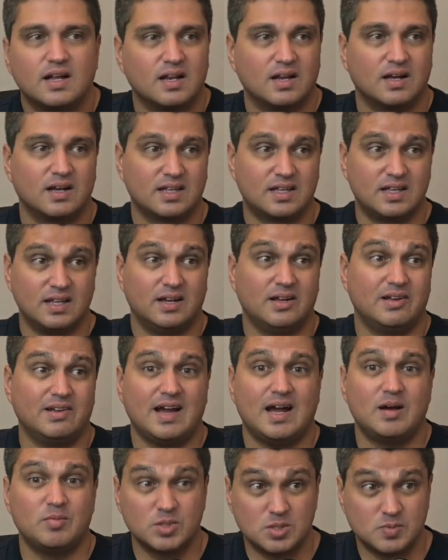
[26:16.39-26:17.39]

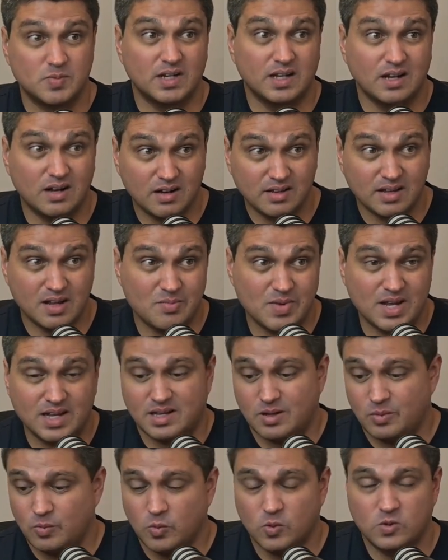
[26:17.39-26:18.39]
How much money are they
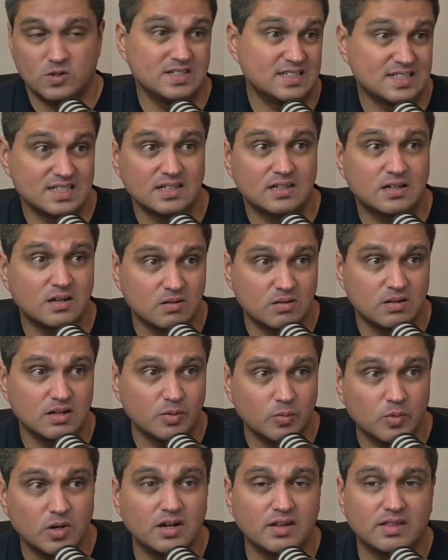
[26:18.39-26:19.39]
making? What is it
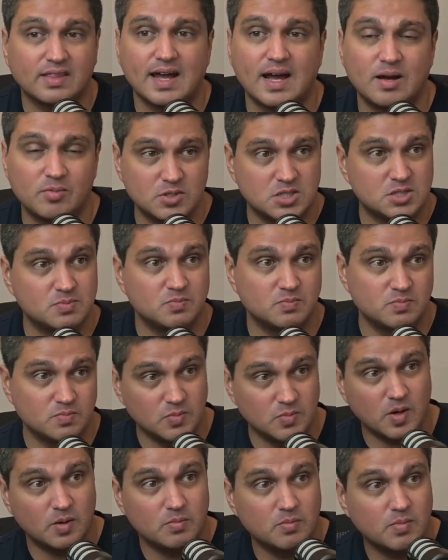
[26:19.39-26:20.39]
currently worth? How much
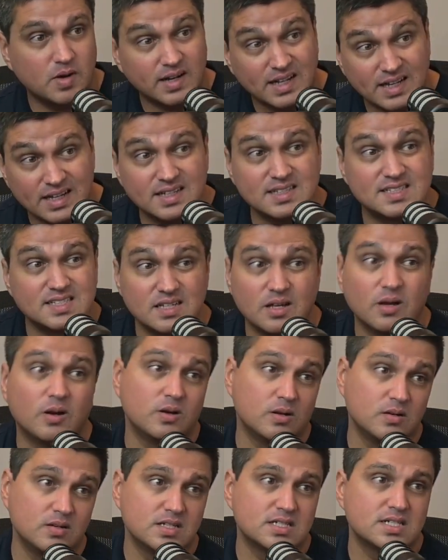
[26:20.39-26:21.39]
money is the
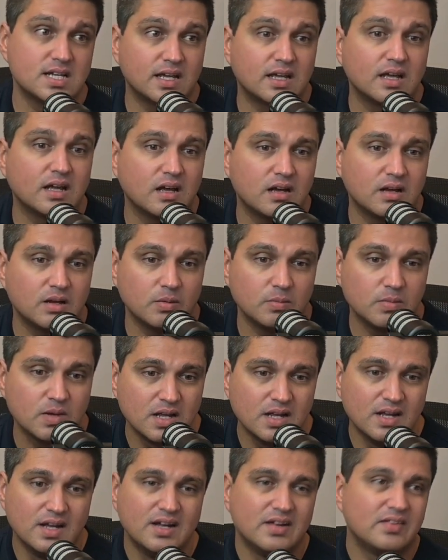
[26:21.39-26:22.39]
owner taking home?
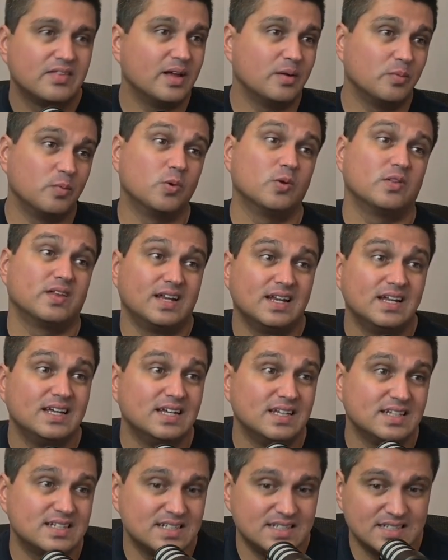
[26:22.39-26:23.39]
Then what they
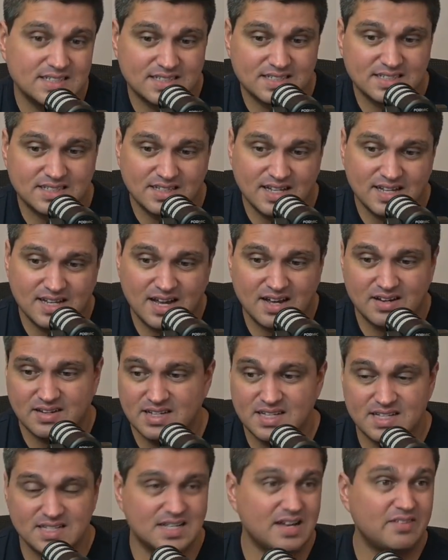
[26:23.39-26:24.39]
need is they
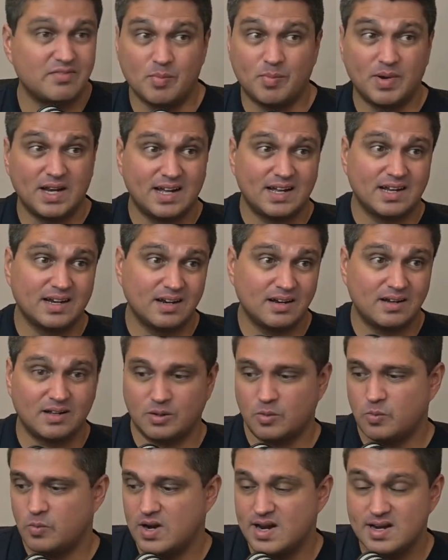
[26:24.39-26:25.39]
need to have a plan.
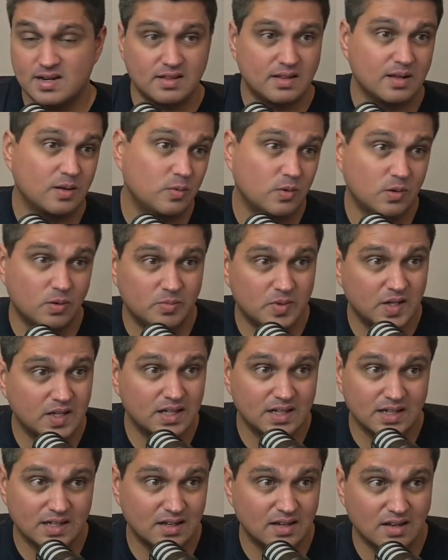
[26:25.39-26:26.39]
Like, where do they want to
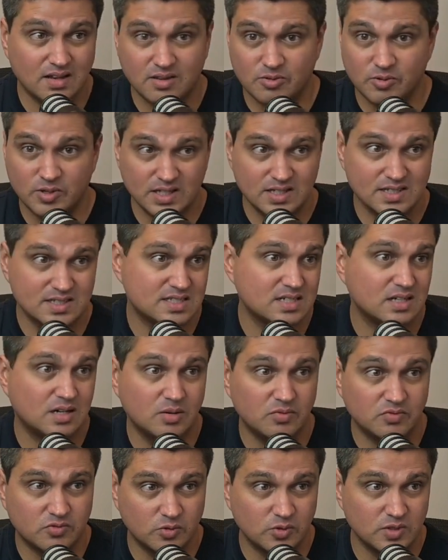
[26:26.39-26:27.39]
be in 3 years
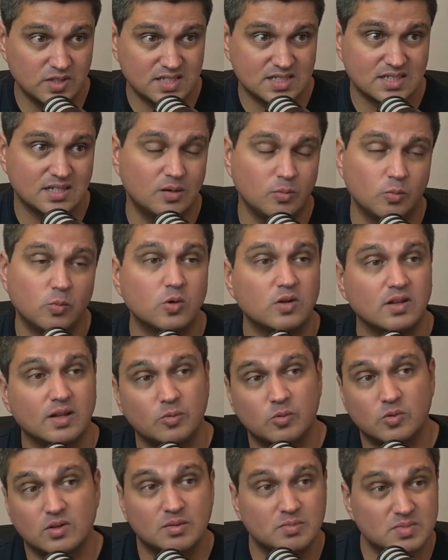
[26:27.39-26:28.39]
time, 4 years time? What do they
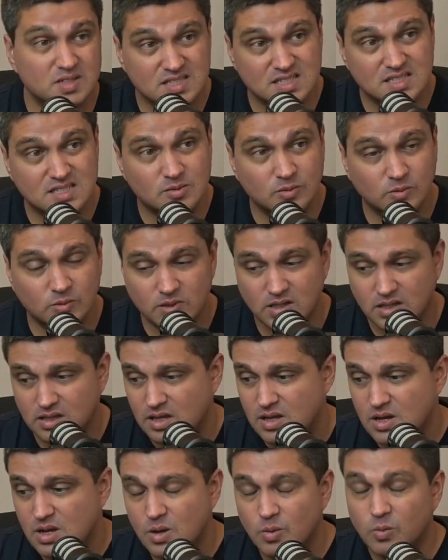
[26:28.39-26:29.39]
want their business to be worth?
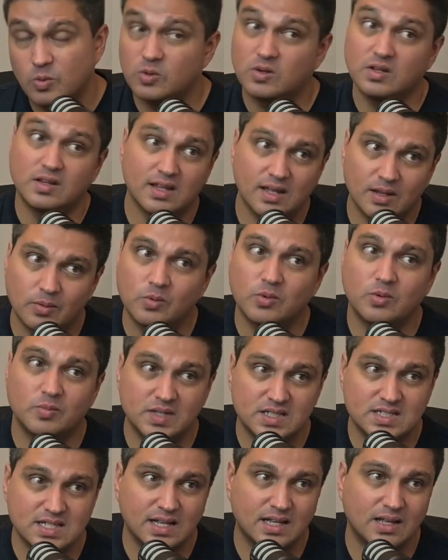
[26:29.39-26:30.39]
What do they want to
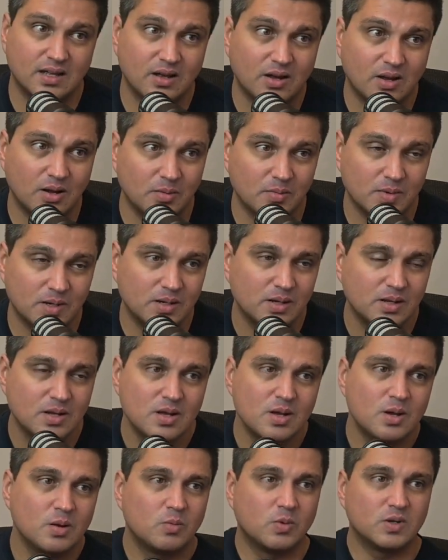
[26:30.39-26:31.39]
be taking home? And
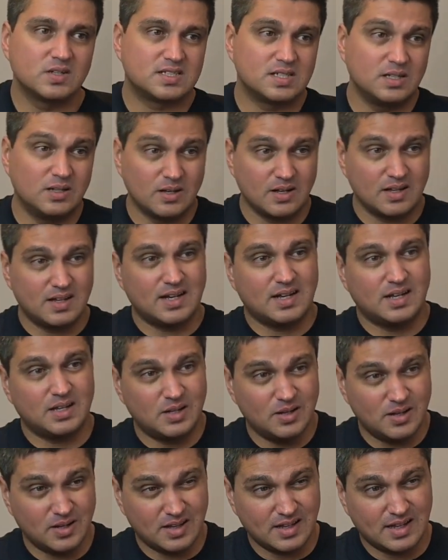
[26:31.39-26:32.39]
once you know that,
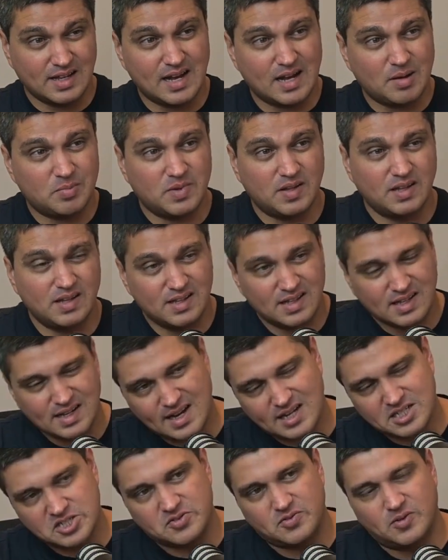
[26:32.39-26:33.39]
you know the gap. And then the
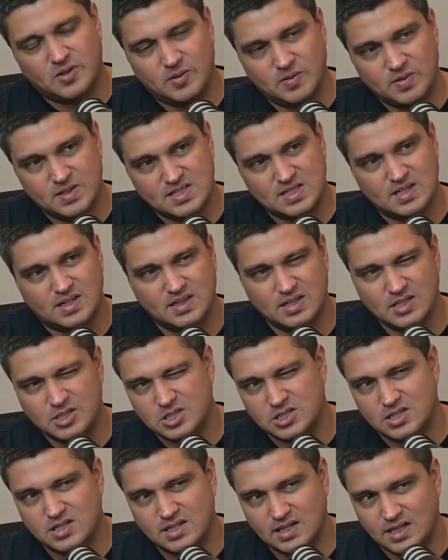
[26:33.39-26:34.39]
cash flow is like the
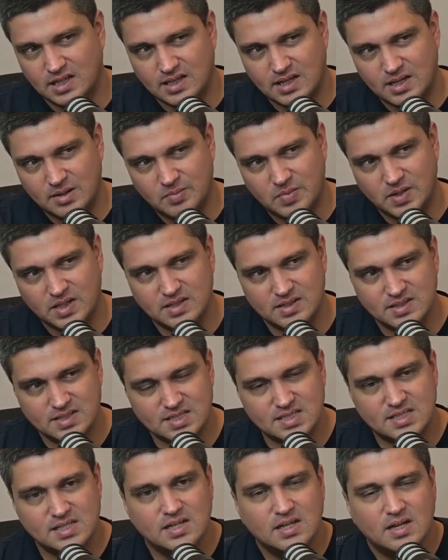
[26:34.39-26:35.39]
journey there,
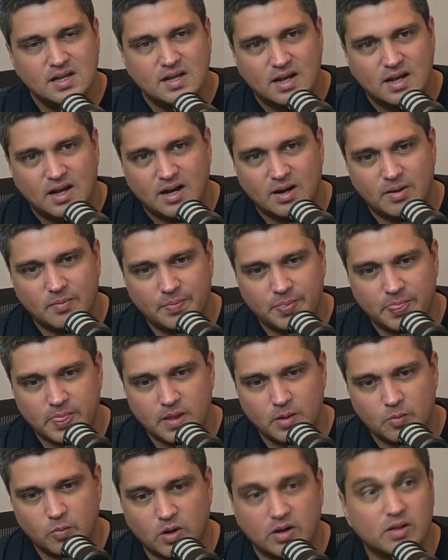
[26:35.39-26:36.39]
because
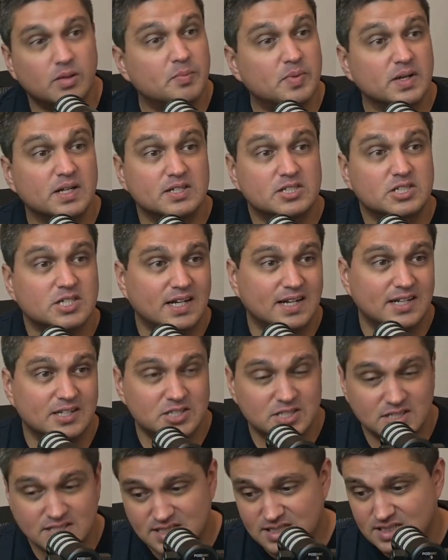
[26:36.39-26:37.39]
one of the biggest
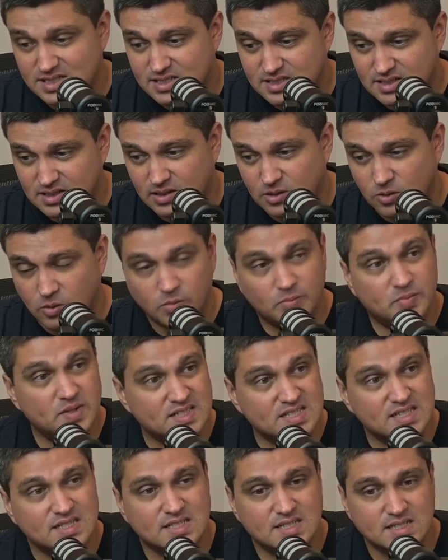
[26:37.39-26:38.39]
challenges is a lot of
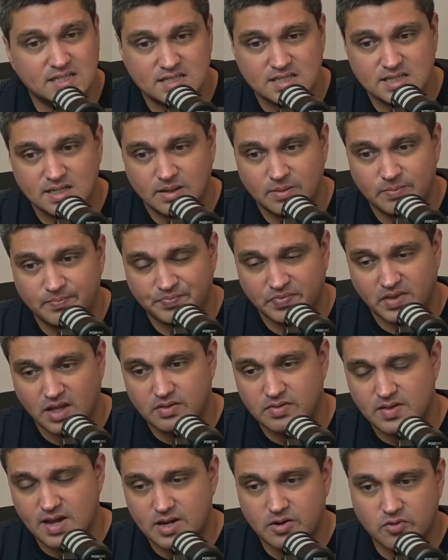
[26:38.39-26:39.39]
businesses,
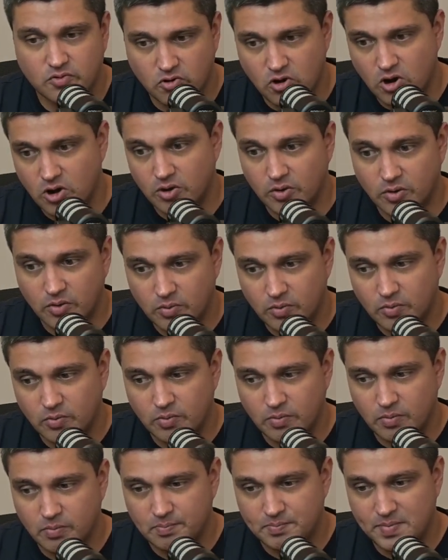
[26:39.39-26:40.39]
they grow
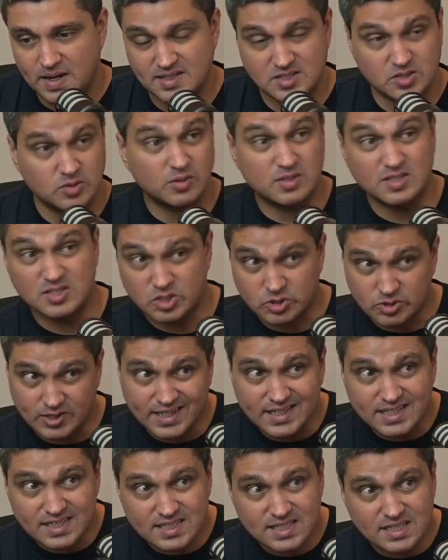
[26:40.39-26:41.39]
based on
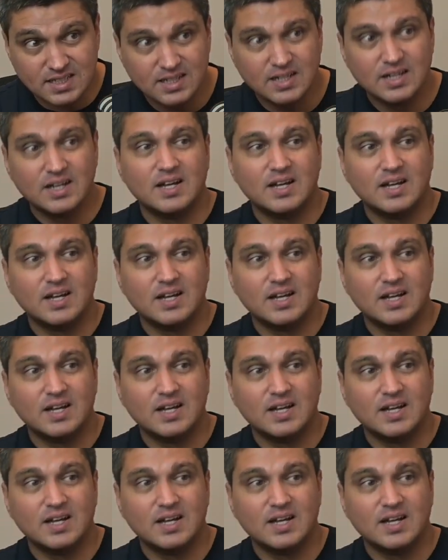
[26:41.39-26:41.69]
constraints.